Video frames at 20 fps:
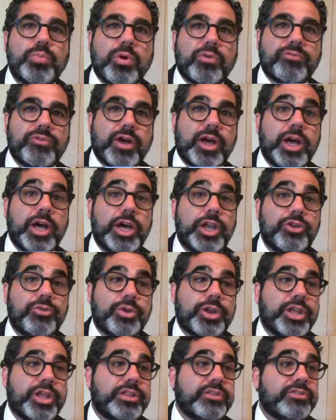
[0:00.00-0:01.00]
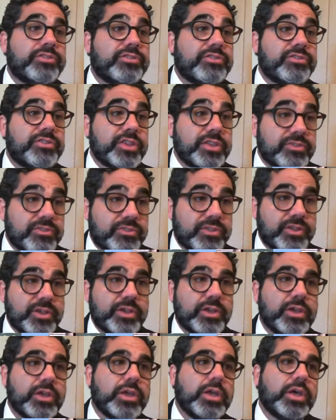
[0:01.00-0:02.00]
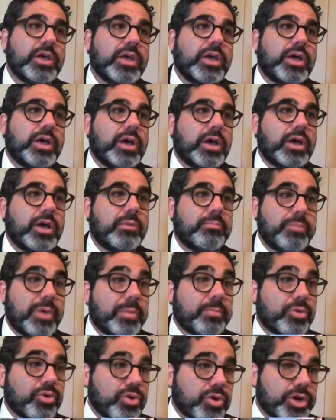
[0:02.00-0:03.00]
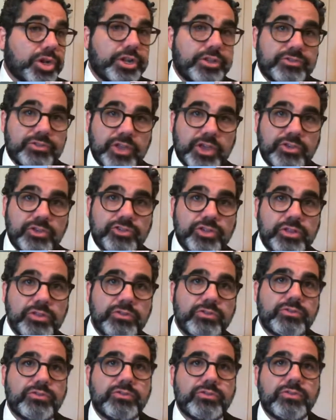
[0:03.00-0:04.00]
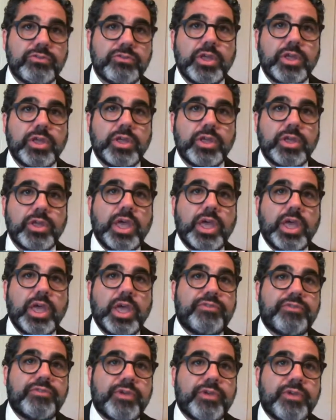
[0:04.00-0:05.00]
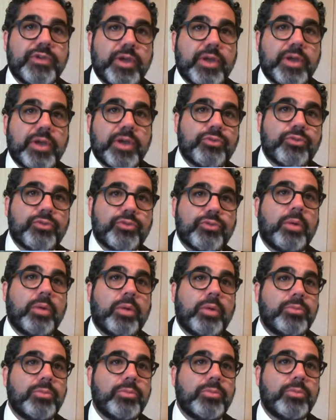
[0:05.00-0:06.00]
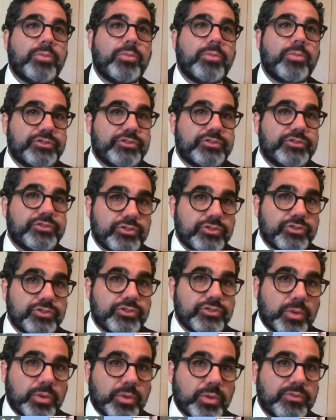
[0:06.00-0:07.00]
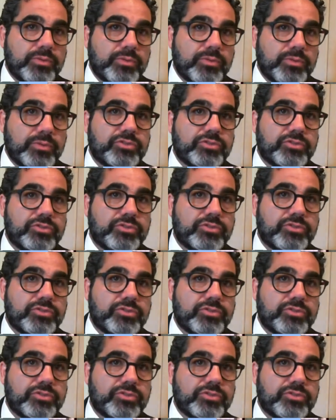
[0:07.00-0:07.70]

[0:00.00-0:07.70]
of 160 member organizations, varying from organizations from civil society,